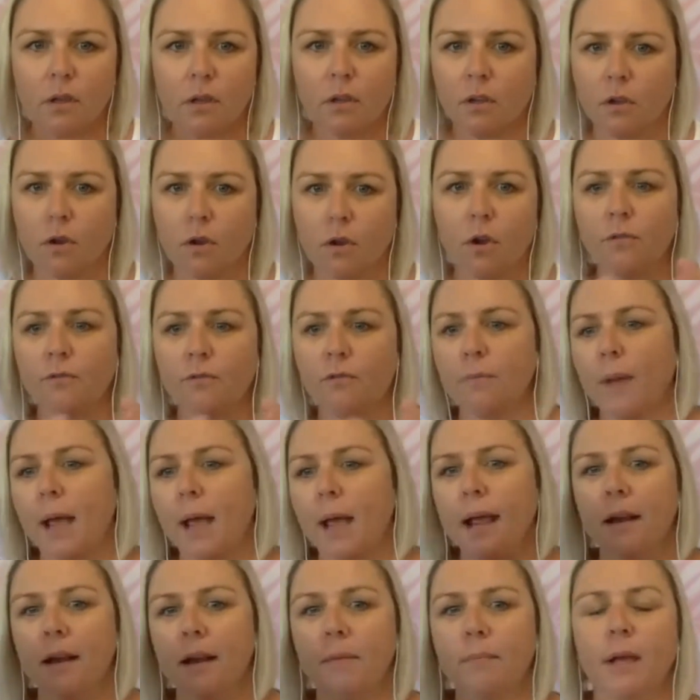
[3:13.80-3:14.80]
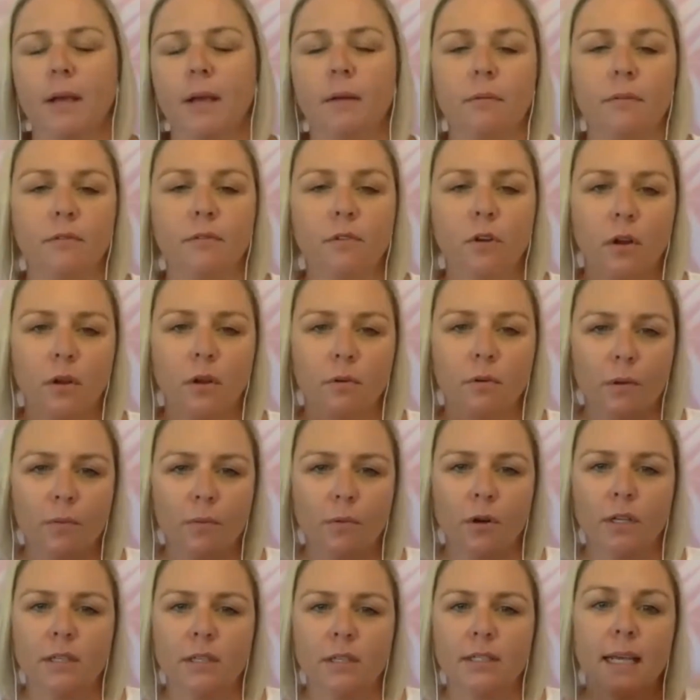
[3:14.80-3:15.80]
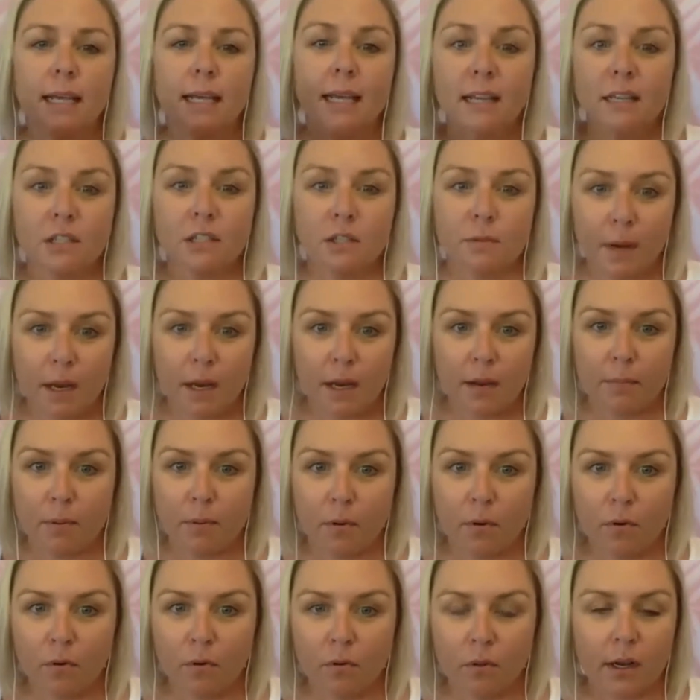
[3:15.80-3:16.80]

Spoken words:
go from A to B. We want to teach people.